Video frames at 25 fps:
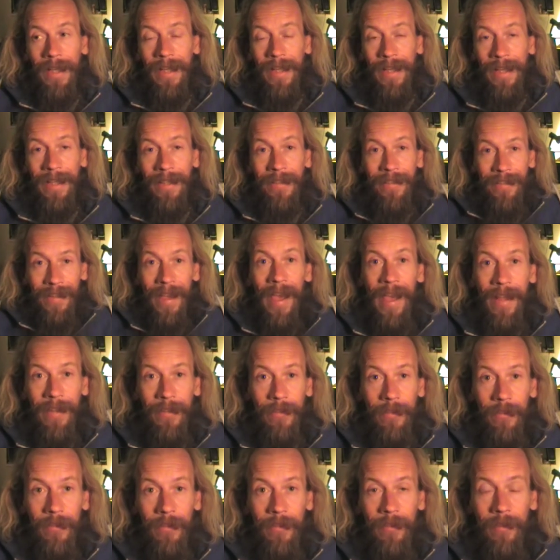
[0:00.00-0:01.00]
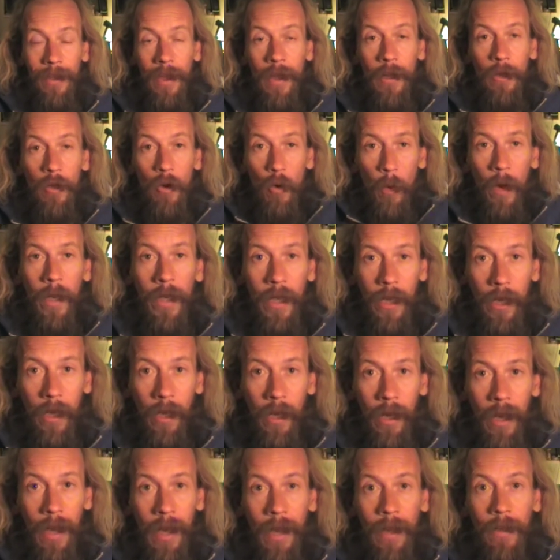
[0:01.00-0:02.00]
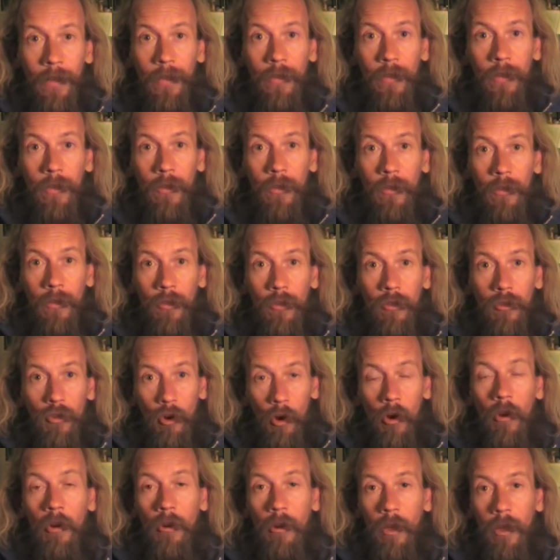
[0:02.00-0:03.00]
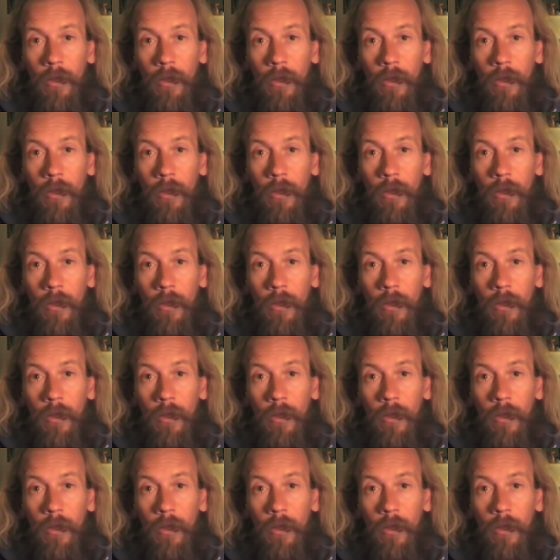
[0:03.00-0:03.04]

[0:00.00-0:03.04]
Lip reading: intense and quicker and stronger.